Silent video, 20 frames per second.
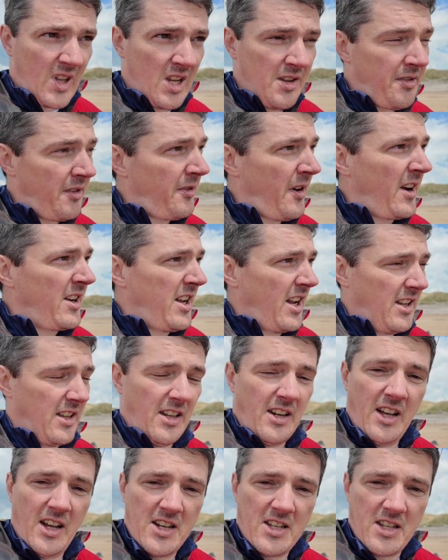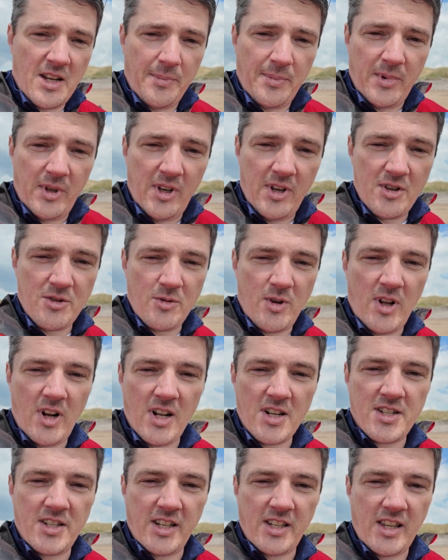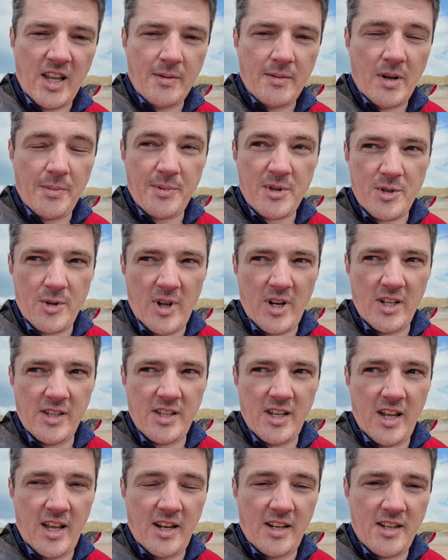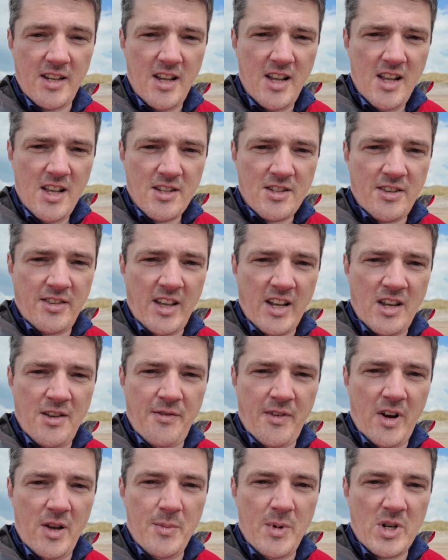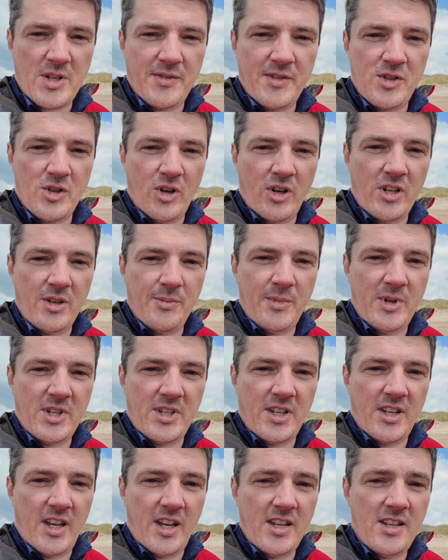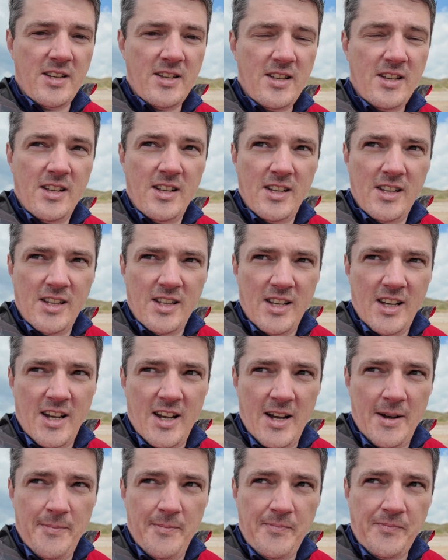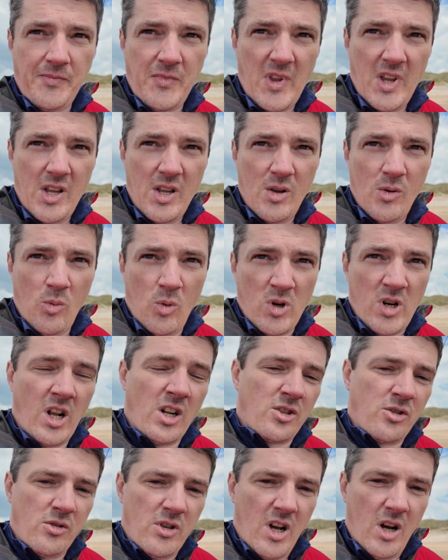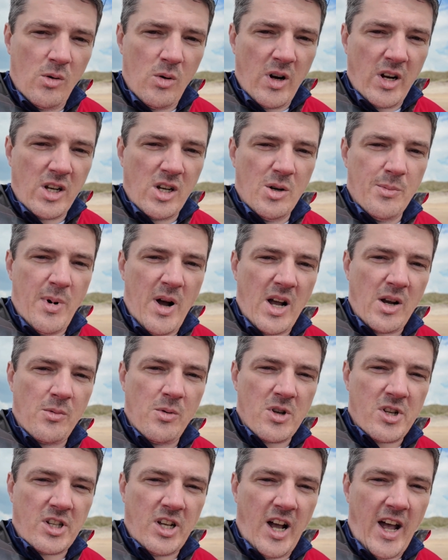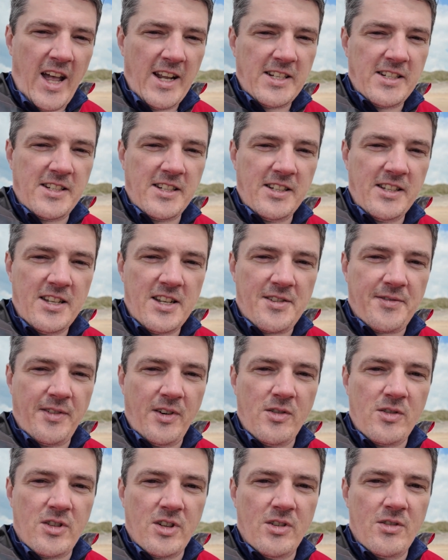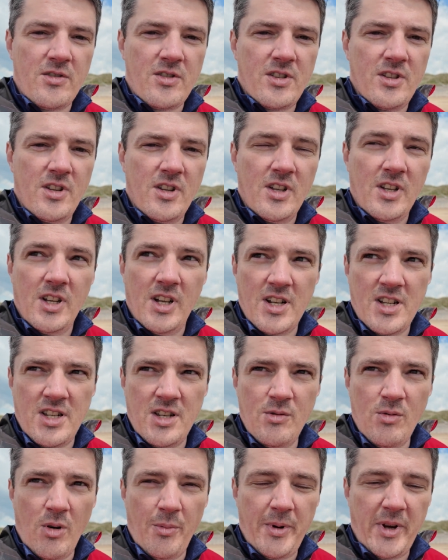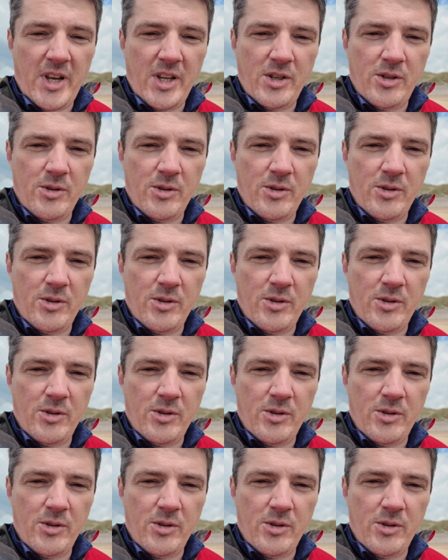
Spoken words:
If I find anything nice up there as well, I'll stick them up as well again. So thank you very much for joining me today. What I'll do now, when I go back, we'll start editing these photos and see what we can